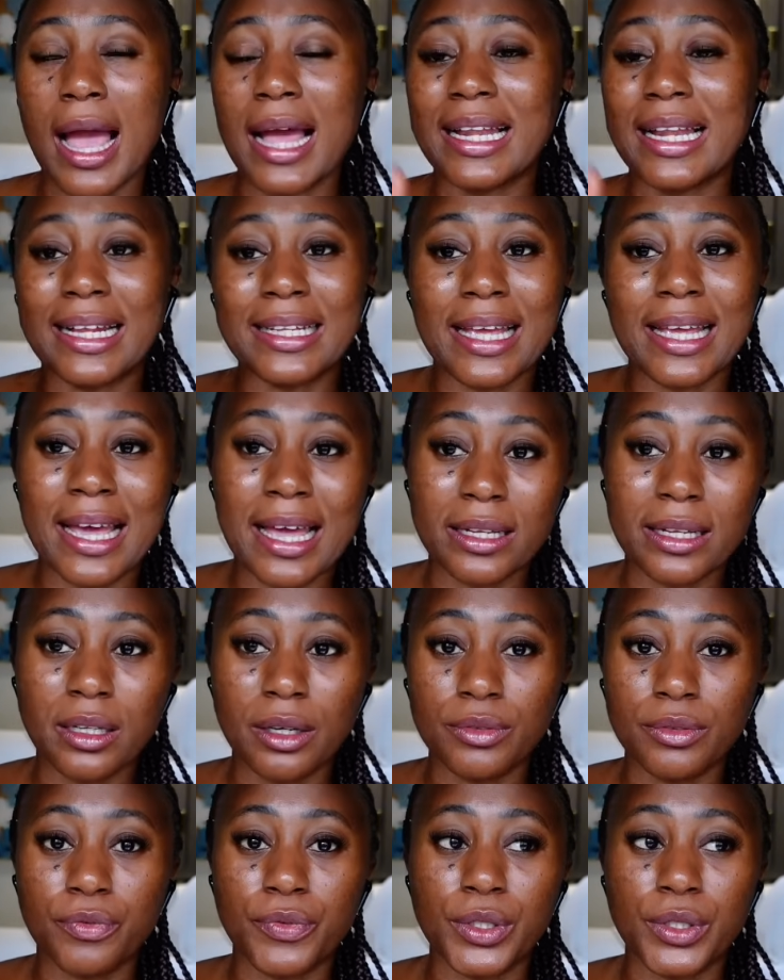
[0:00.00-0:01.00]
And at the end
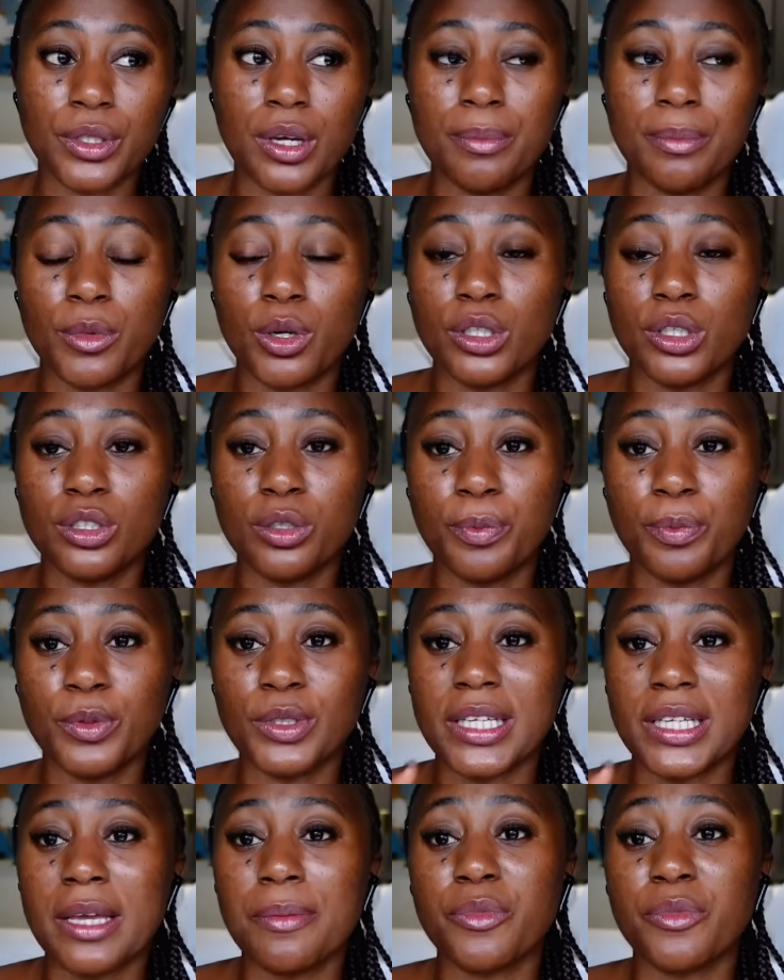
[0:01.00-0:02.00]
of the video, I'm going to
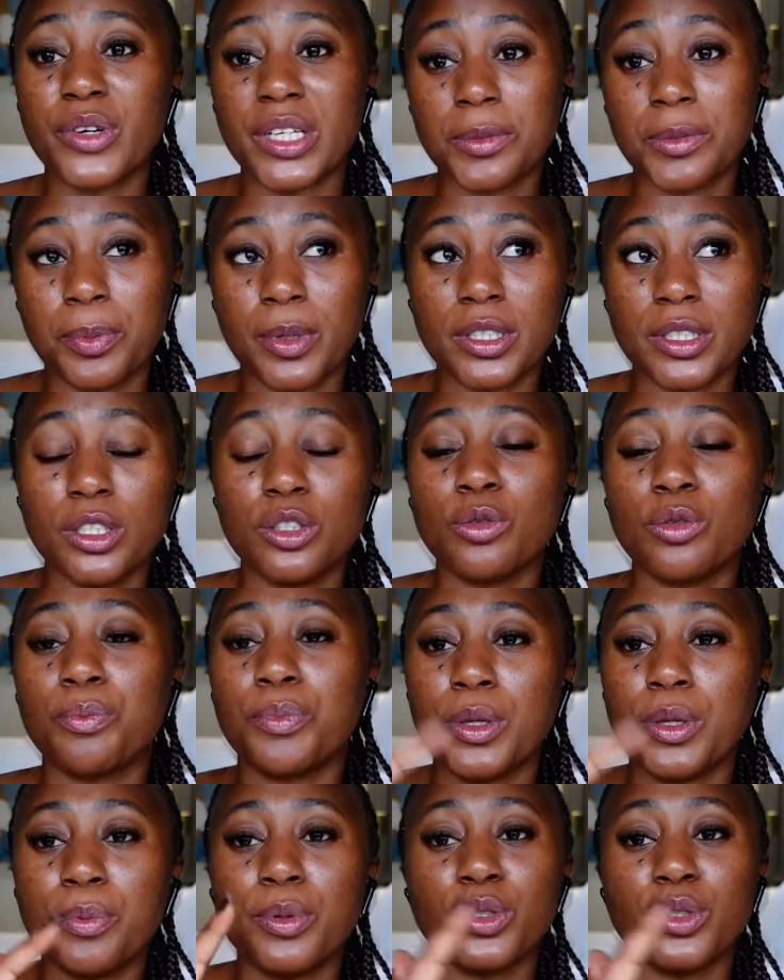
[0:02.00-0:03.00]
put him responding to
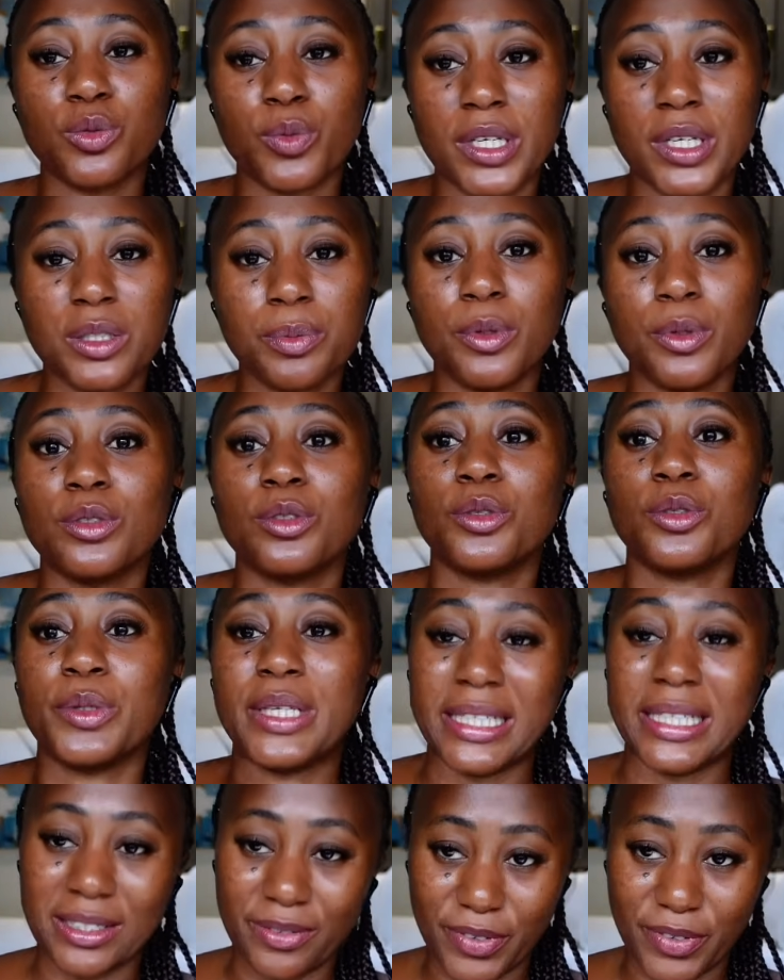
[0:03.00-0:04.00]
people's response to
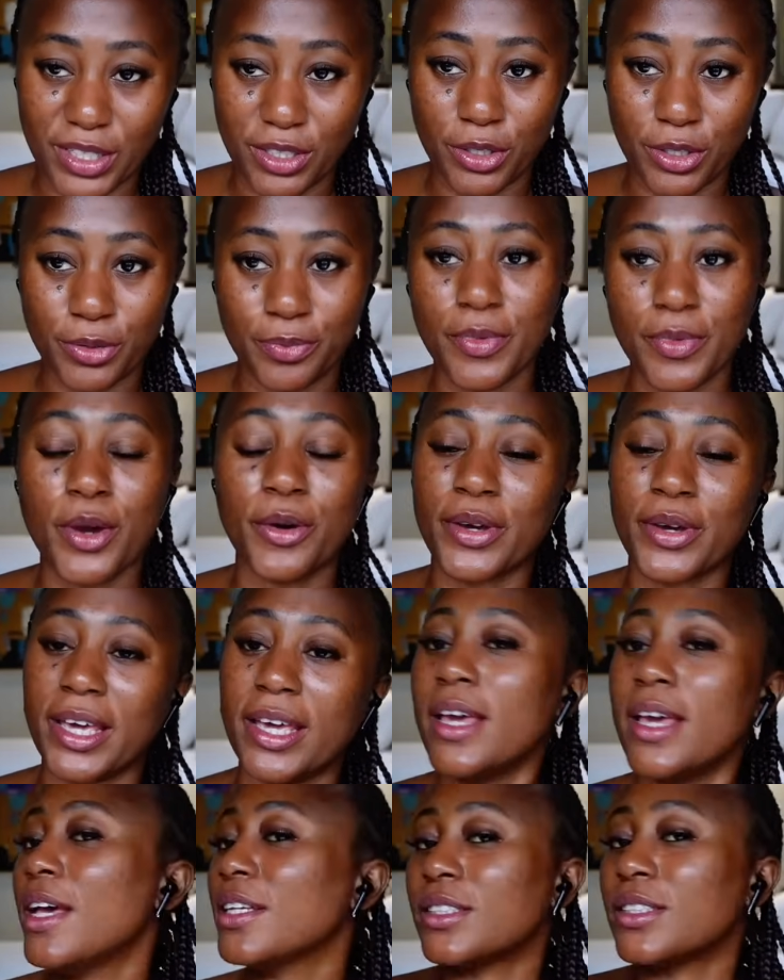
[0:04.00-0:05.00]
his video.
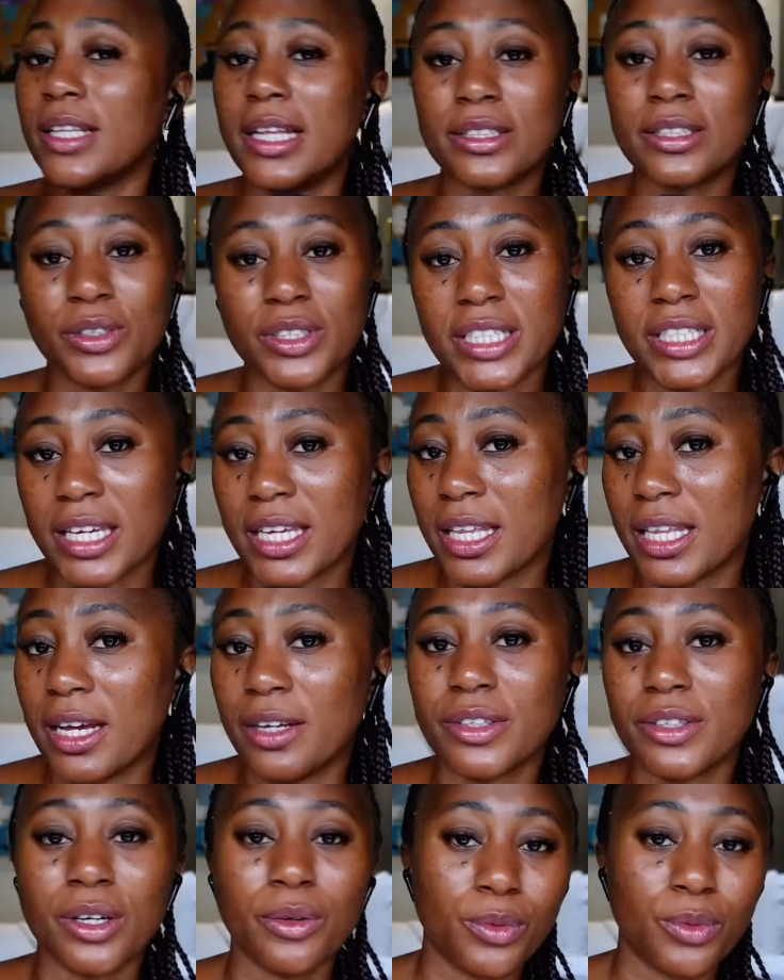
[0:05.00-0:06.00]
Okay, so let's go check it
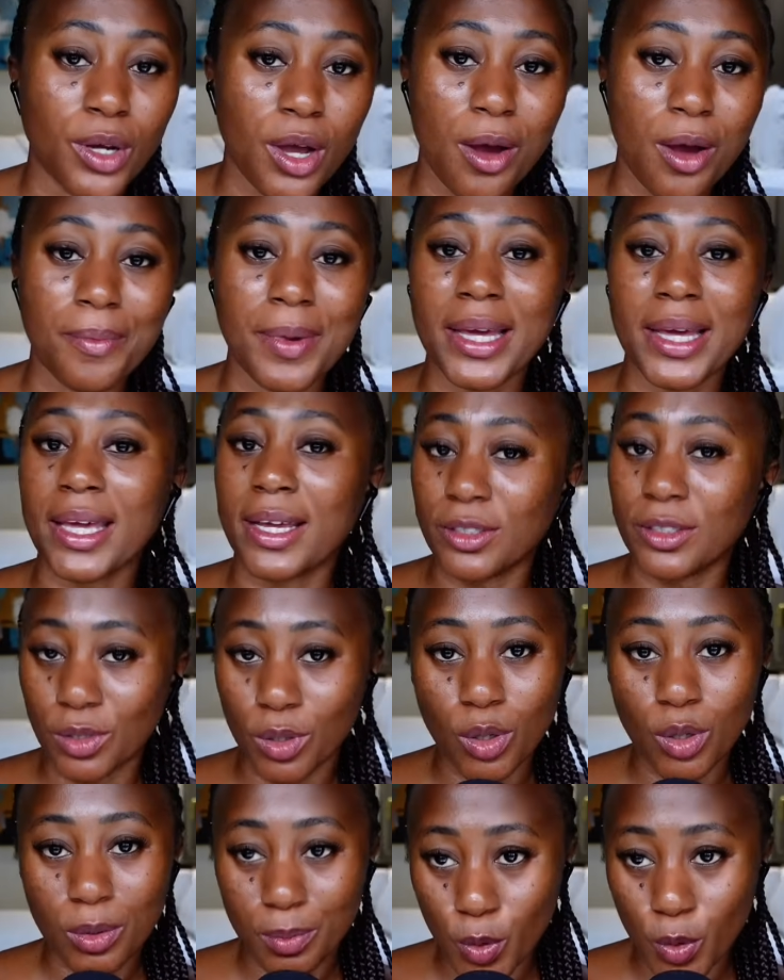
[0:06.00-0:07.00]
out, then we'll come back and
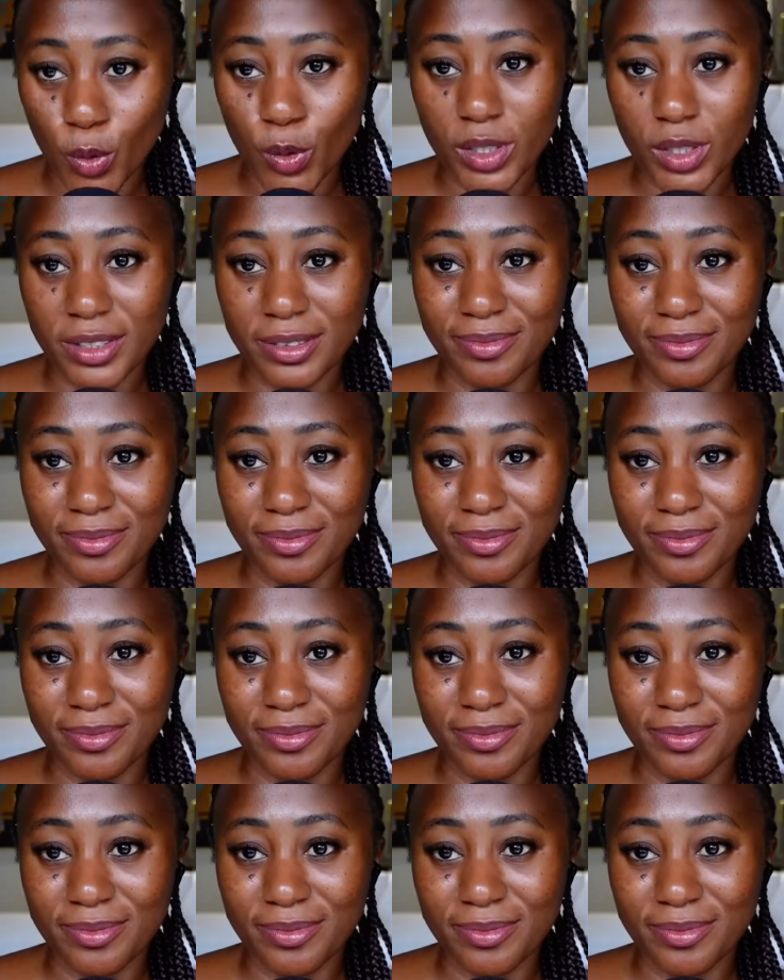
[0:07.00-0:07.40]
talk more.